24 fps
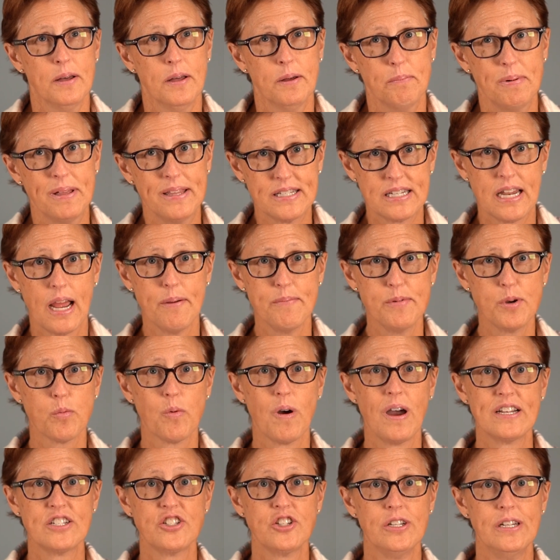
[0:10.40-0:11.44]
By the time you're
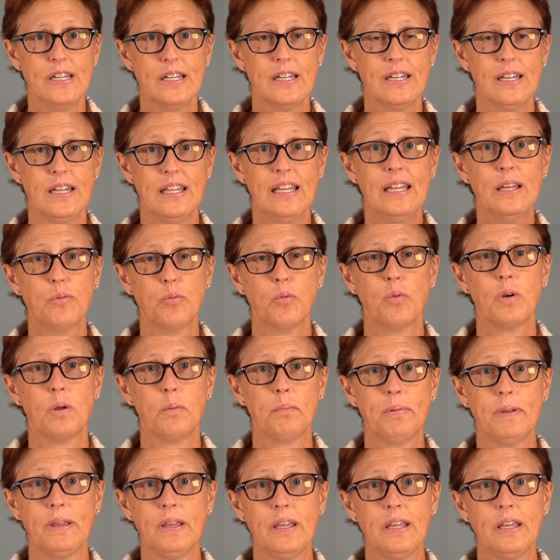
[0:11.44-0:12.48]
watching it,
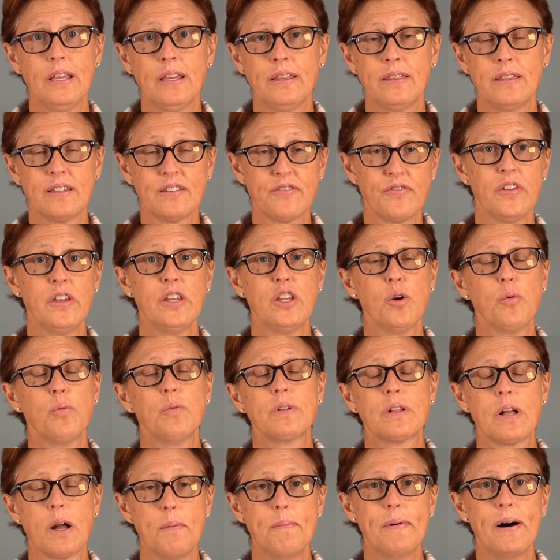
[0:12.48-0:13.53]
this video will
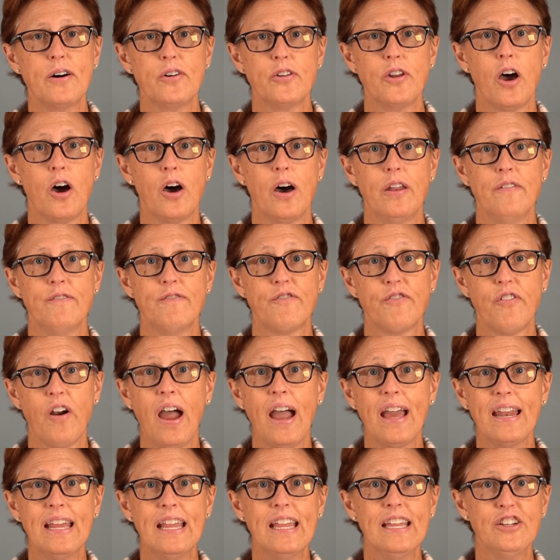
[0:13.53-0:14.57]
come out on
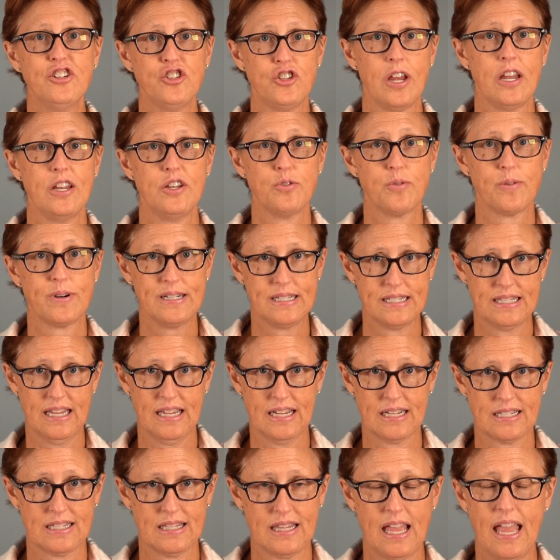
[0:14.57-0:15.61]
Friday, January
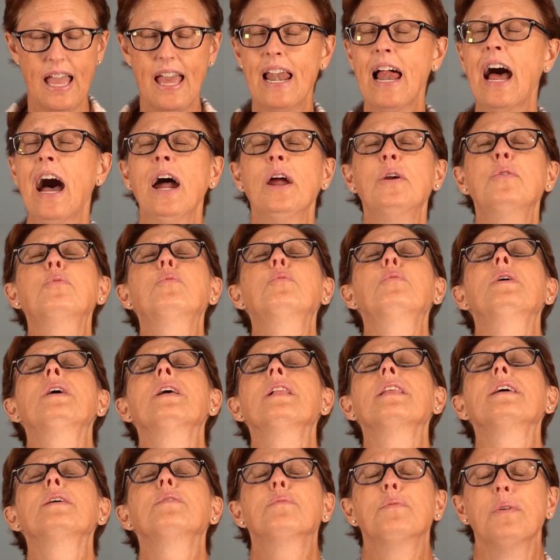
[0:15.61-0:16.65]
6th. And I
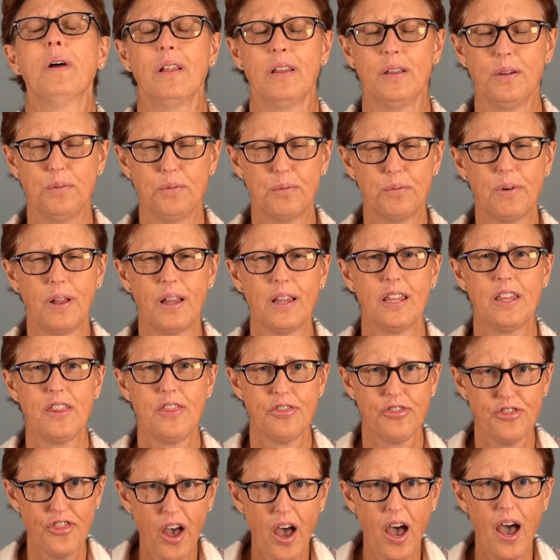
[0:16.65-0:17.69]
really
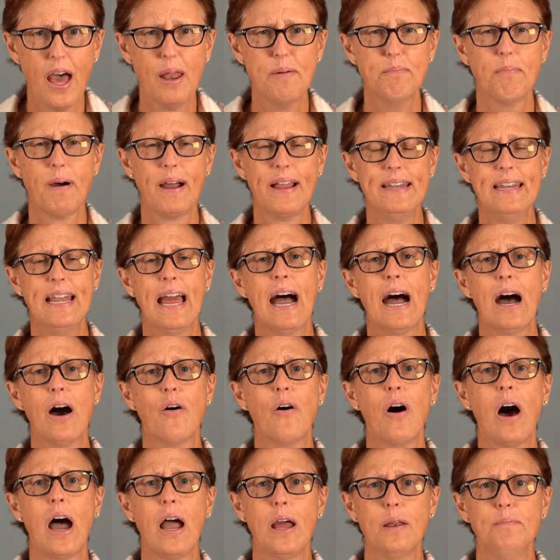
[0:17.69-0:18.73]
thought by
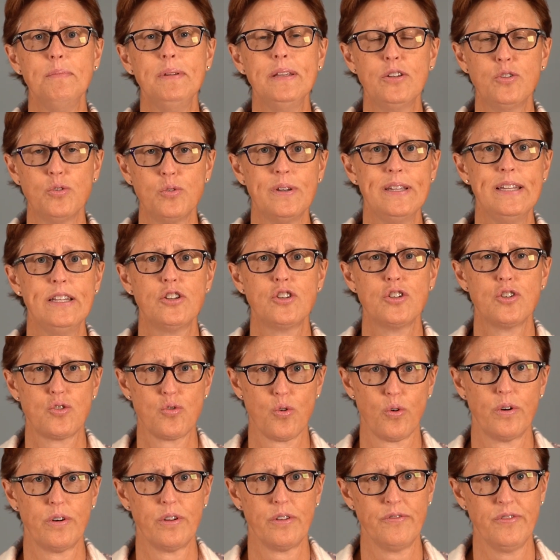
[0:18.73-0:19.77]
now I'd be doing
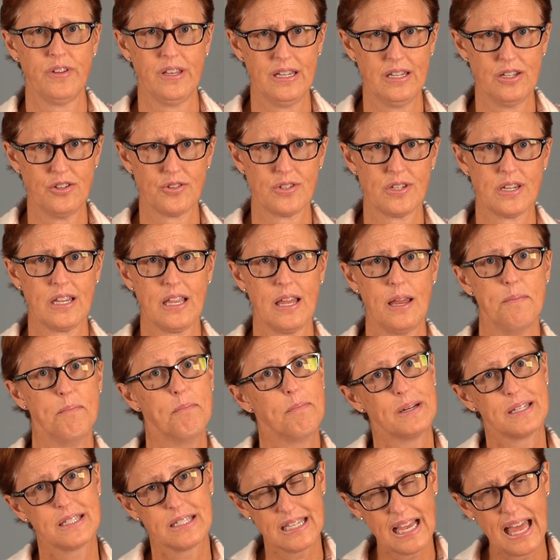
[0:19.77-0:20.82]
tutorial videos again,
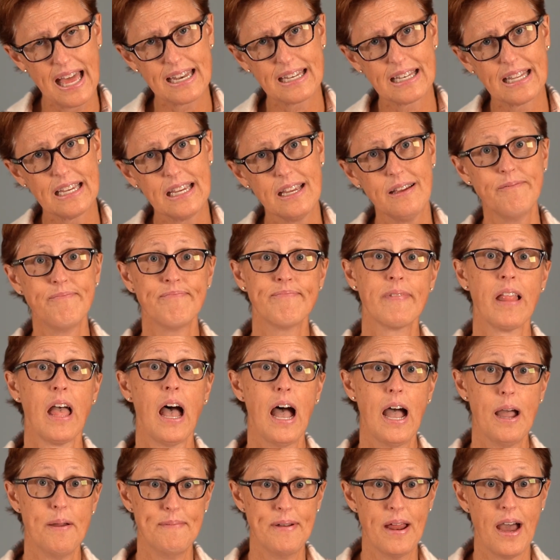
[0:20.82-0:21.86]
but sadly
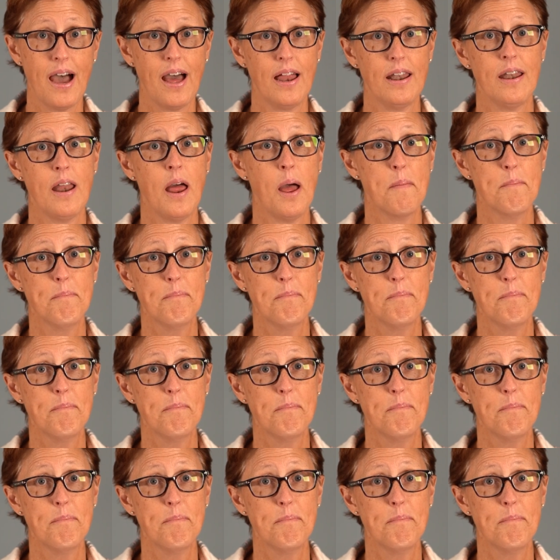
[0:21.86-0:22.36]
I'm not.